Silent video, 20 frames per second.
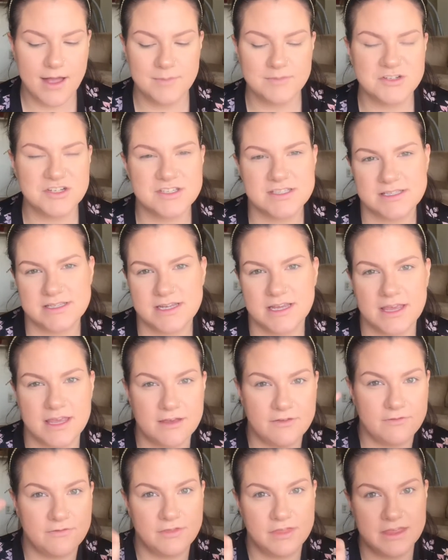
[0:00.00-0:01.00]
just to
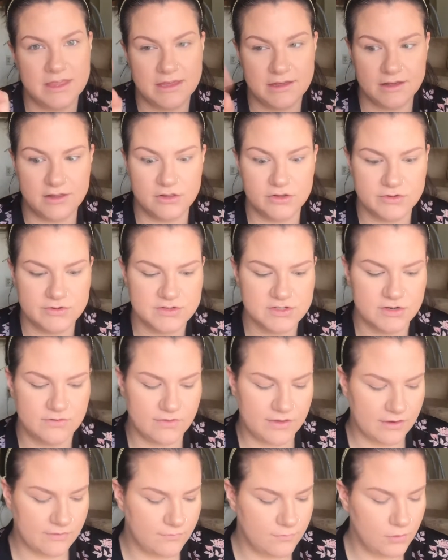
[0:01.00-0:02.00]
give the illusion of
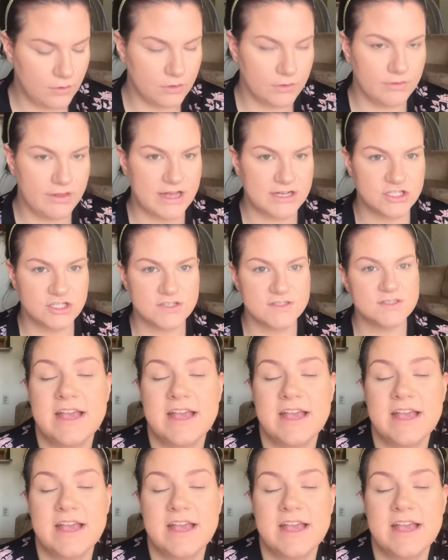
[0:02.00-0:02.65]
like fuller lashes.